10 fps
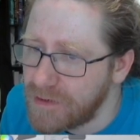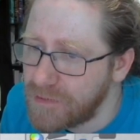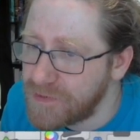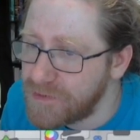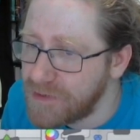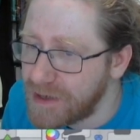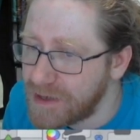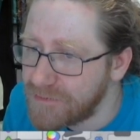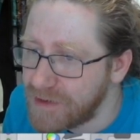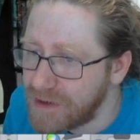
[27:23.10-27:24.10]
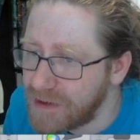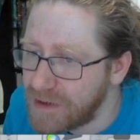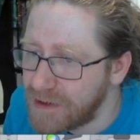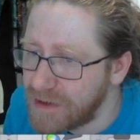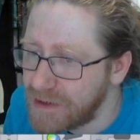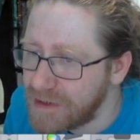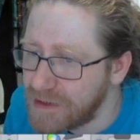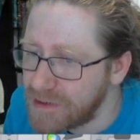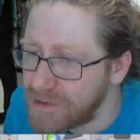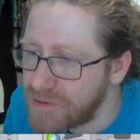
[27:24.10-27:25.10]
We do have a
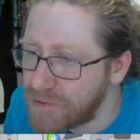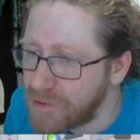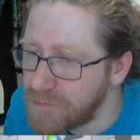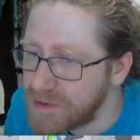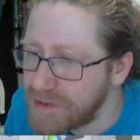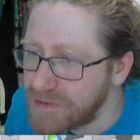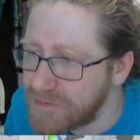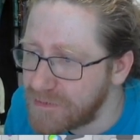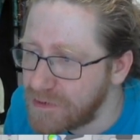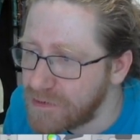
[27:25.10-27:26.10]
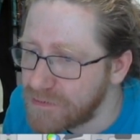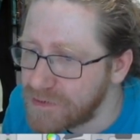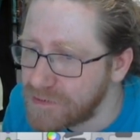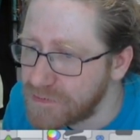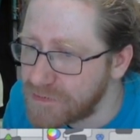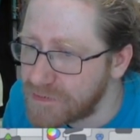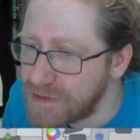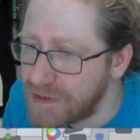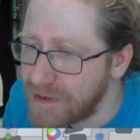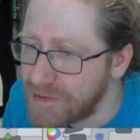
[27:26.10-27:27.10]
complete unused
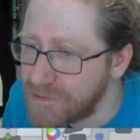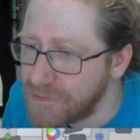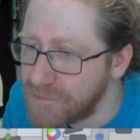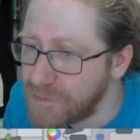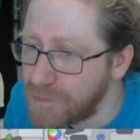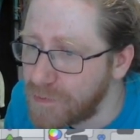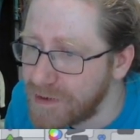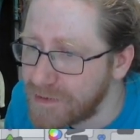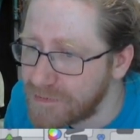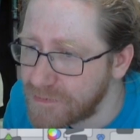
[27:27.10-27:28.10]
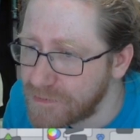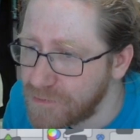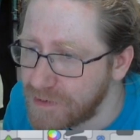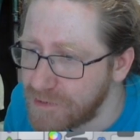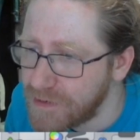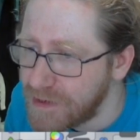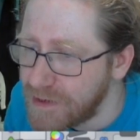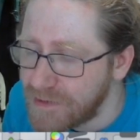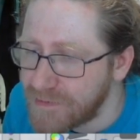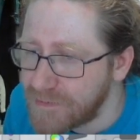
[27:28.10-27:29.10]
line of white over here
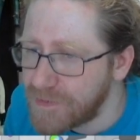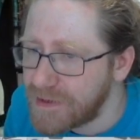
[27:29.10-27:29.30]
that we